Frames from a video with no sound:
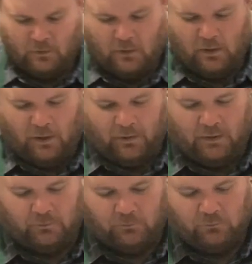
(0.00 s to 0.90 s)
I add
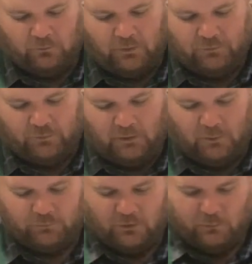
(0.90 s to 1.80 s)
a little at a time so
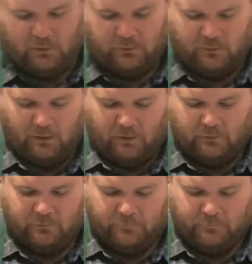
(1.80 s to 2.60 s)
that way it can kind of,